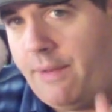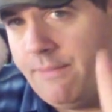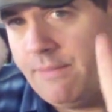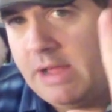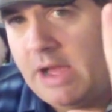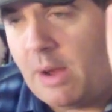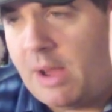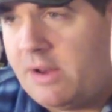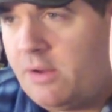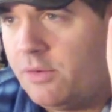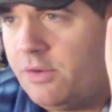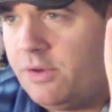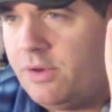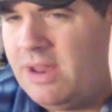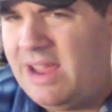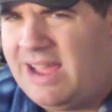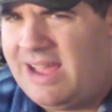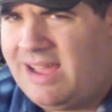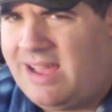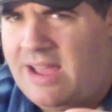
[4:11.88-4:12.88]
Now, I don't
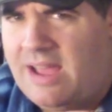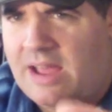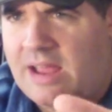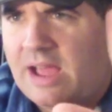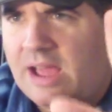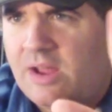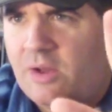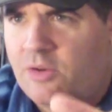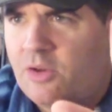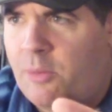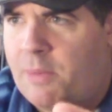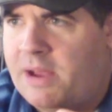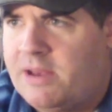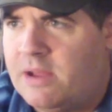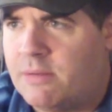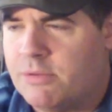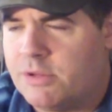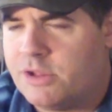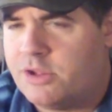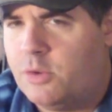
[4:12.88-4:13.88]
know my
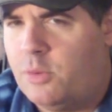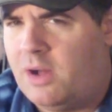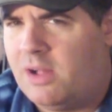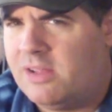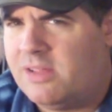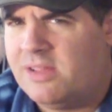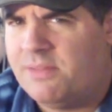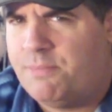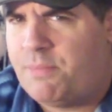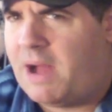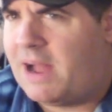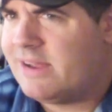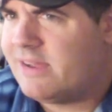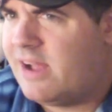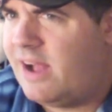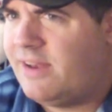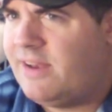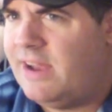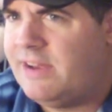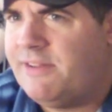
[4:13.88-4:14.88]
numbers too well.
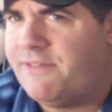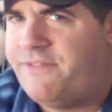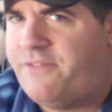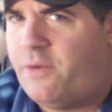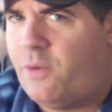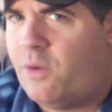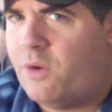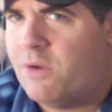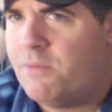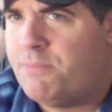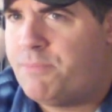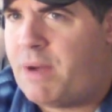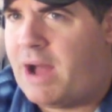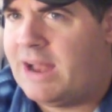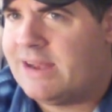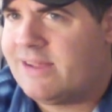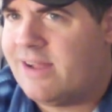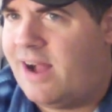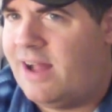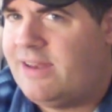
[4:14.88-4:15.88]
BotCon 94,
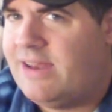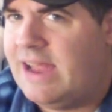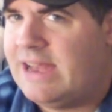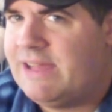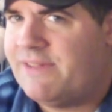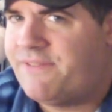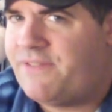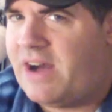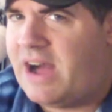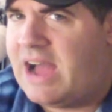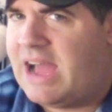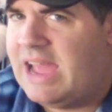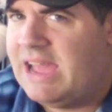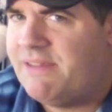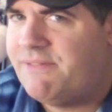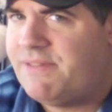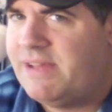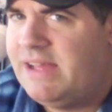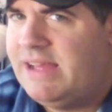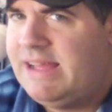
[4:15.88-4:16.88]
BotCon
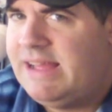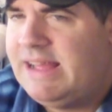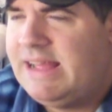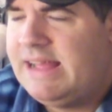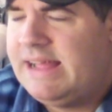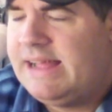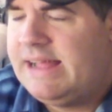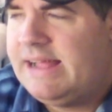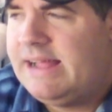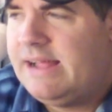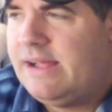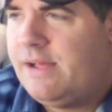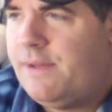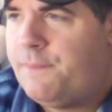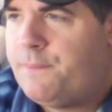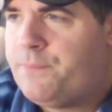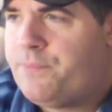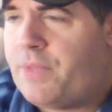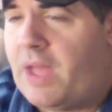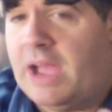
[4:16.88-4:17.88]
95,
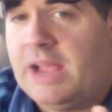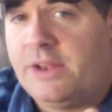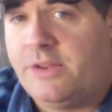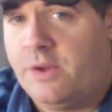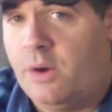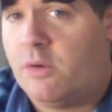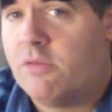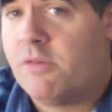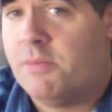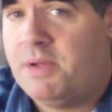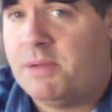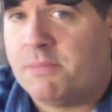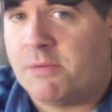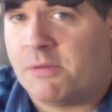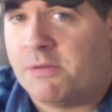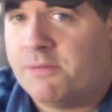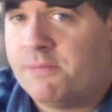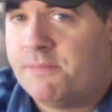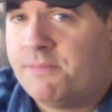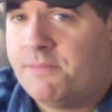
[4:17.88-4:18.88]
I don't
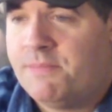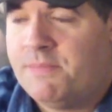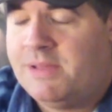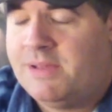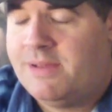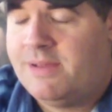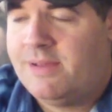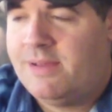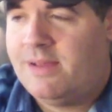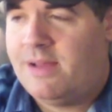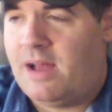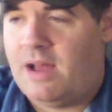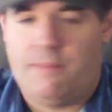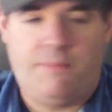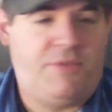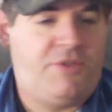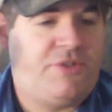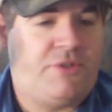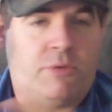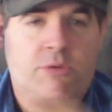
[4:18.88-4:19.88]
remember.
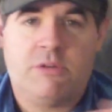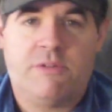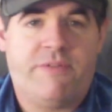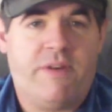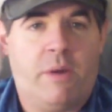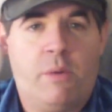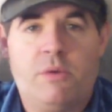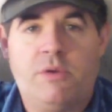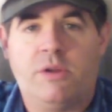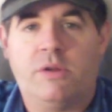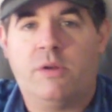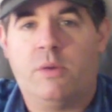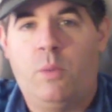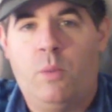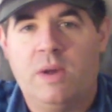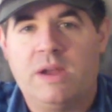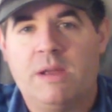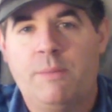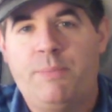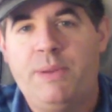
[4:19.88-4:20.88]
I'm sure if I were to
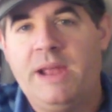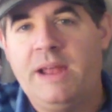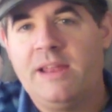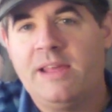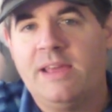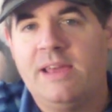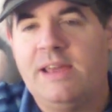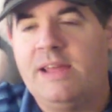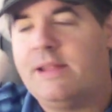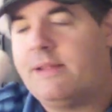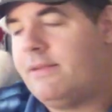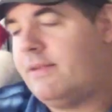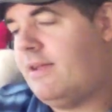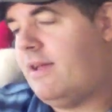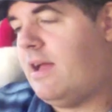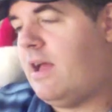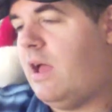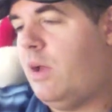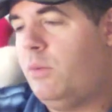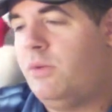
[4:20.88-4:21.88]
Wikipedia it,
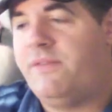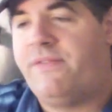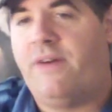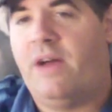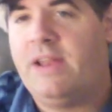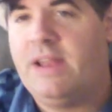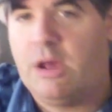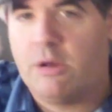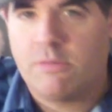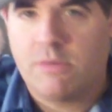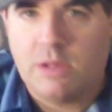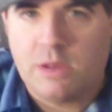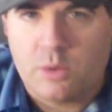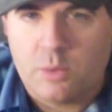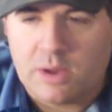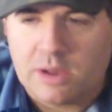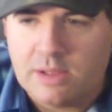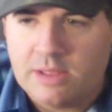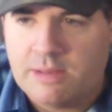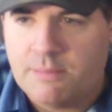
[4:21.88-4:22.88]
I would find out really
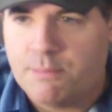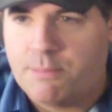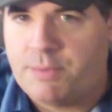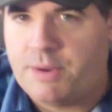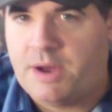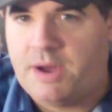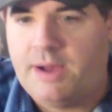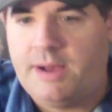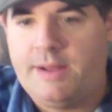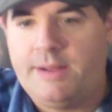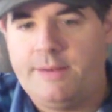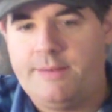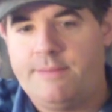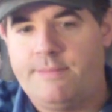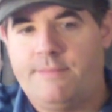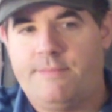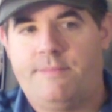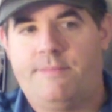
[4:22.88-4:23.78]
quickly, but